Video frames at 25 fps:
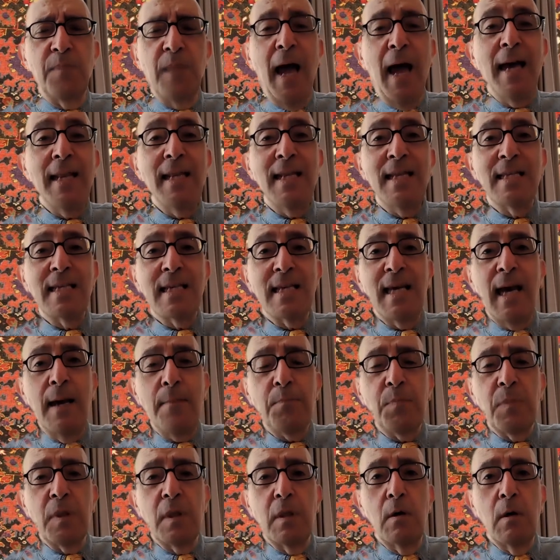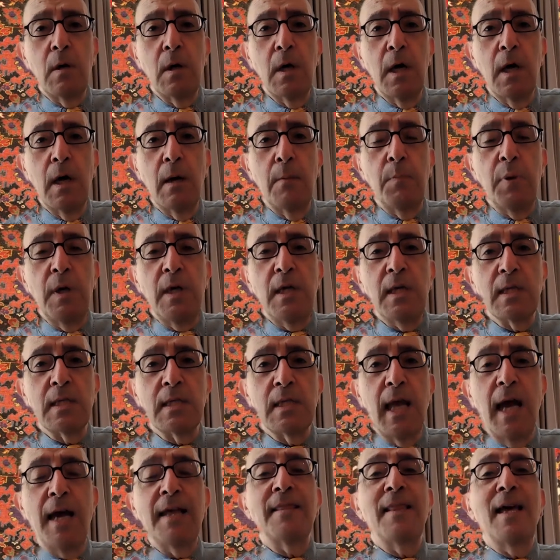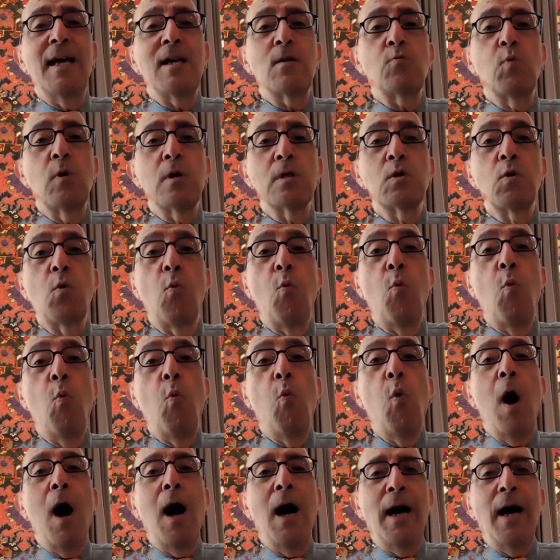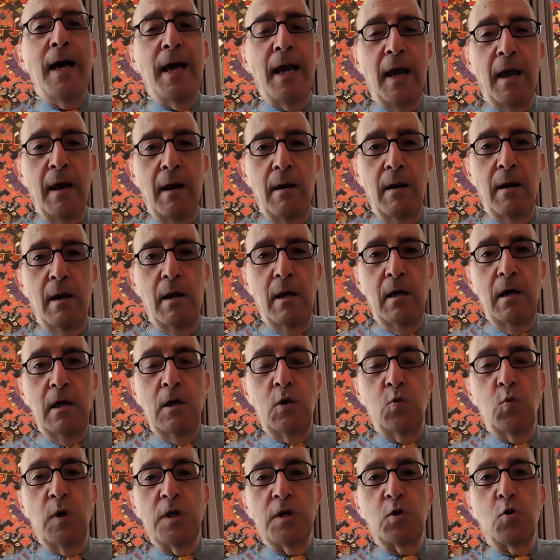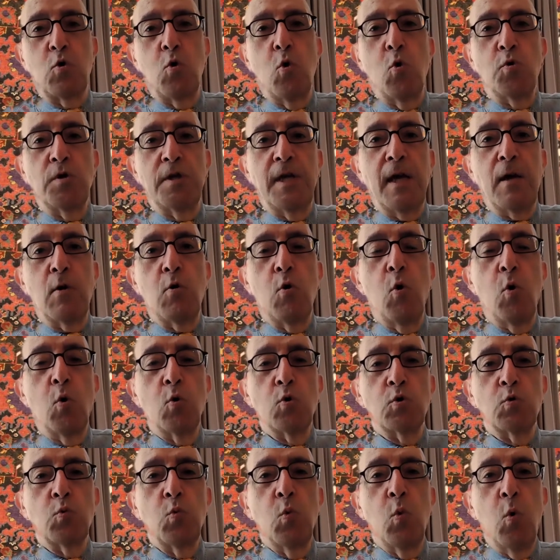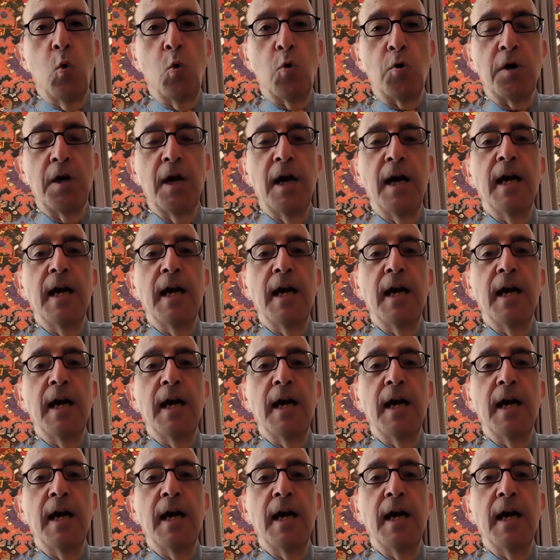And it kept the peace, and that was why it was called a Cold War.